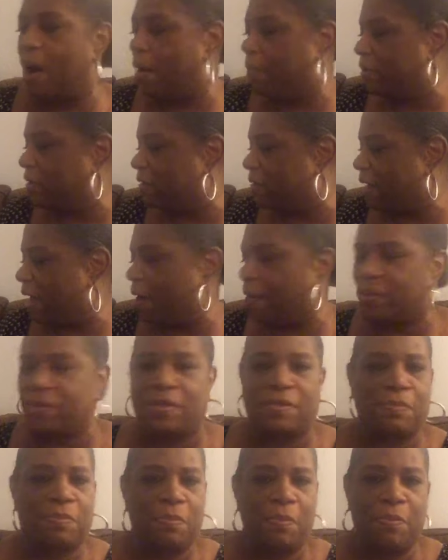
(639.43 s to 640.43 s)
I was I
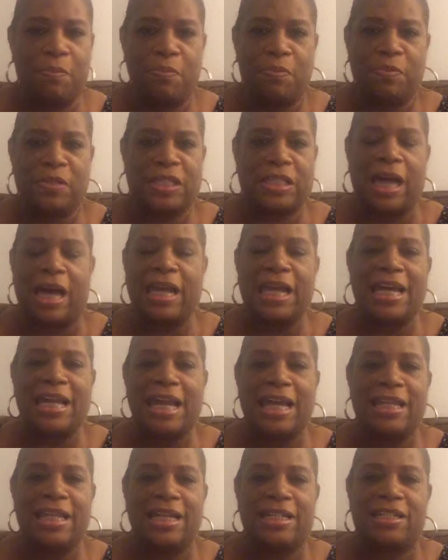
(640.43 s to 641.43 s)
was studying
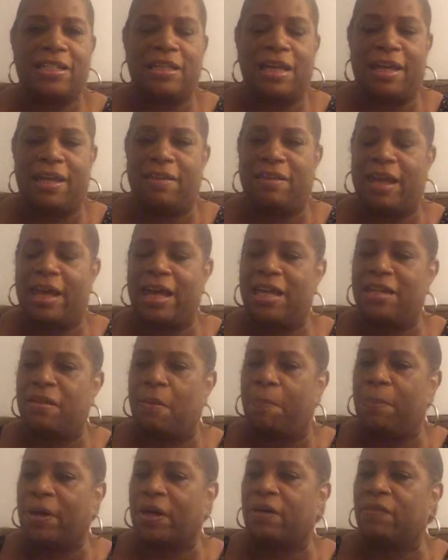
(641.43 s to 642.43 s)
in this in, in the
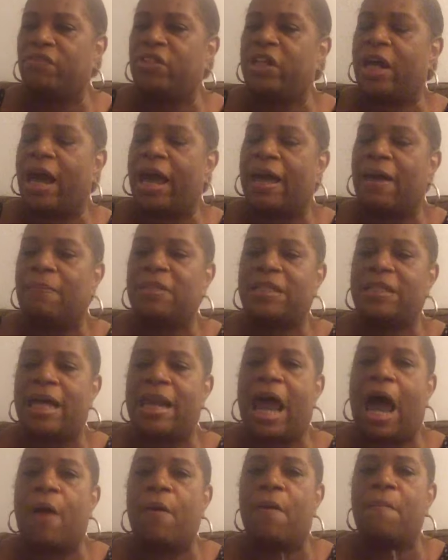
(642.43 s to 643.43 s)
book of James,
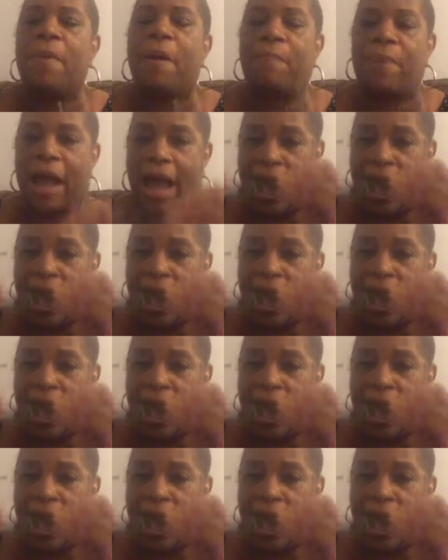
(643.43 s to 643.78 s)
and I remember